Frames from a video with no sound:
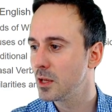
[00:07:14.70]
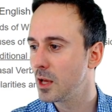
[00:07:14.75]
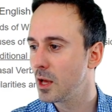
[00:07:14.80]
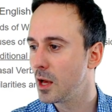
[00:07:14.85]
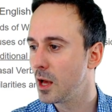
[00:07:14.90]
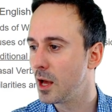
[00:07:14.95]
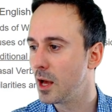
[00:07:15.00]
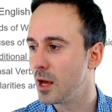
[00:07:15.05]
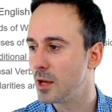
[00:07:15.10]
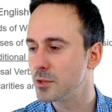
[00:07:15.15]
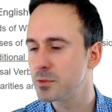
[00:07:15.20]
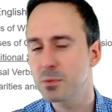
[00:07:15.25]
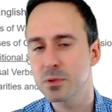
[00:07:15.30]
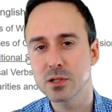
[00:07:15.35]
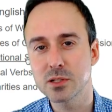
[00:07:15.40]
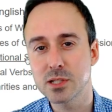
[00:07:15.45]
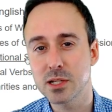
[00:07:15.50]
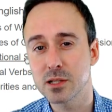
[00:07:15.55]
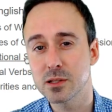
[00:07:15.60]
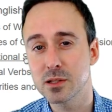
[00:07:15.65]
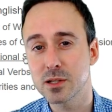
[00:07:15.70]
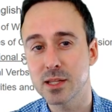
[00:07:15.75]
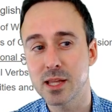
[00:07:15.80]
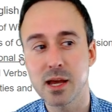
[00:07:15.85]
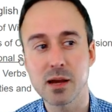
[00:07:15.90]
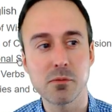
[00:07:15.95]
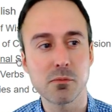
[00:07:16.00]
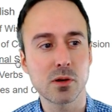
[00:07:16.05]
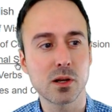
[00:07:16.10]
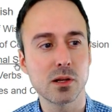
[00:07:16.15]
uh, so we're going to take a look at
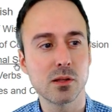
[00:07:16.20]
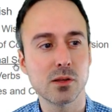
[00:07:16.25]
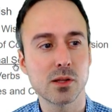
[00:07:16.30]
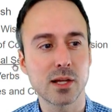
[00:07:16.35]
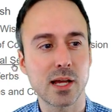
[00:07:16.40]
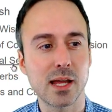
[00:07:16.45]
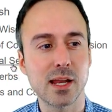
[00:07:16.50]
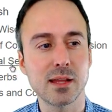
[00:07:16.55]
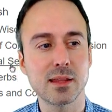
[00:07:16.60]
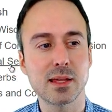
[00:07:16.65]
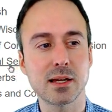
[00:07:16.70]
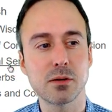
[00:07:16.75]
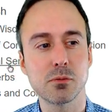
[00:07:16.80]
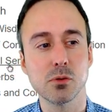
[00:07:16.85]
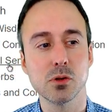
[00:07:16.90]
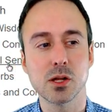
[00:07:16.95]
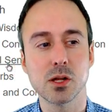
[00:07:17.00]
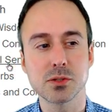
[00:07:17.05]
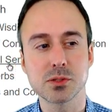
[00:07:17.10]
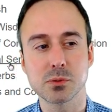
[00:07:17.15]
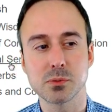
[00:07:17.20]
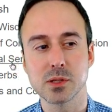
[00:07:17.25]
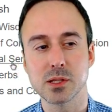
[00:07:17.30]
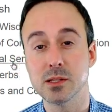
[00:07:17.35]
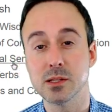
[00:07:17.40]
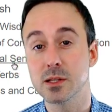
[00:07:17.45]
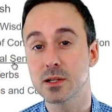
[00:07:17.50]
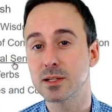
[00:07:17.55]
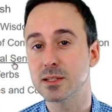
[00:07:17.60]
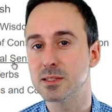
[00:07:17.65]
that. We're going to look, and I think we'll also really
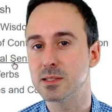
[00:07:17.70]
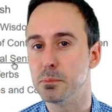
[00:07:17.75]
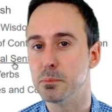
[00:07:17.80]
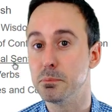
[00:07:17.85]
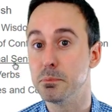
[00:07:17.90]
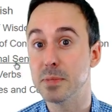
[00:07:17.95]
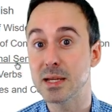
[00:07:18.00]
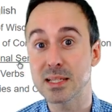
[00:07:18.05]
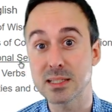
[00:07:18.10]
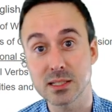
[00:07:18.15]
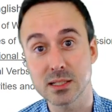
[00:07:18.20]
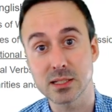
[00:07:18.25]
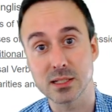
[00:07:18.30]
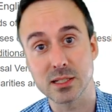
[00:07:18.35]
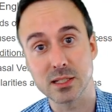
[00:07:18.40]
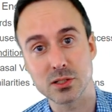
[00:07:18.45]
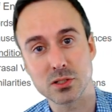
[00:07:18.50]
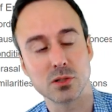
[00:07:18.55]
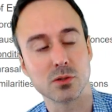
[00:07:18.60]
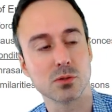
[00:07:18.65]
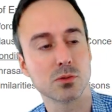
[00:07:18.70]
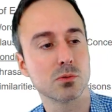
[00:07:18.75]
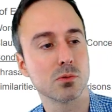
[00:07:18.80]
look at some mixed conditionals.